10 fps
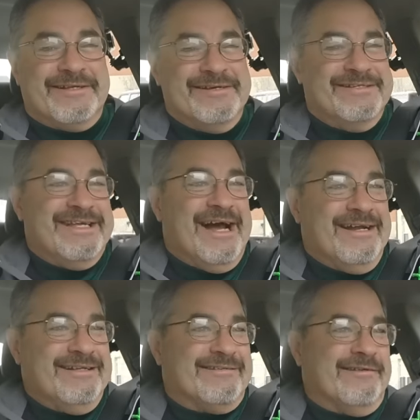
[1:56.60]
turns
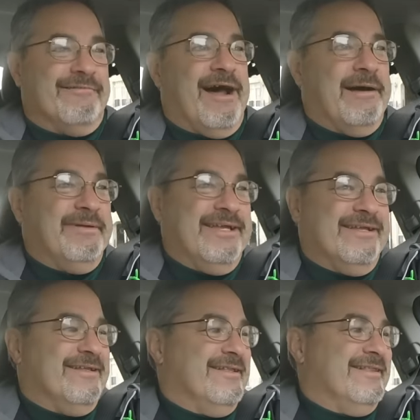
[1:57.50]
out it's
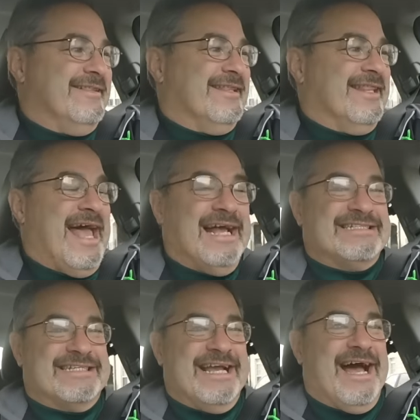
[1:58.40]
Larabi, the
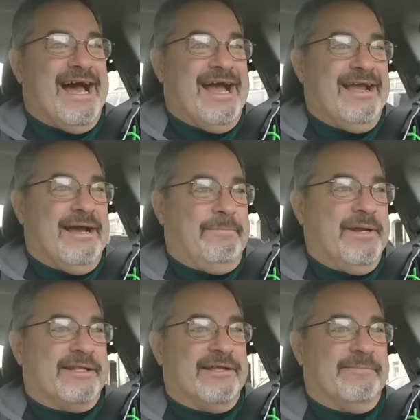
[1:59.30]
last guy I
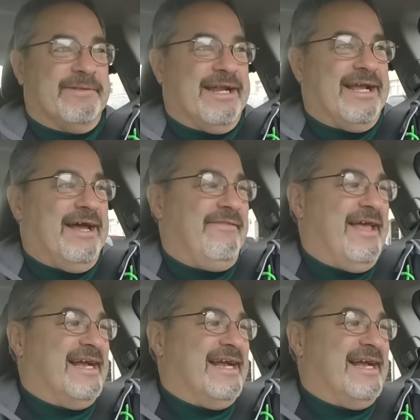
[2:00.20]
picked up that I got in the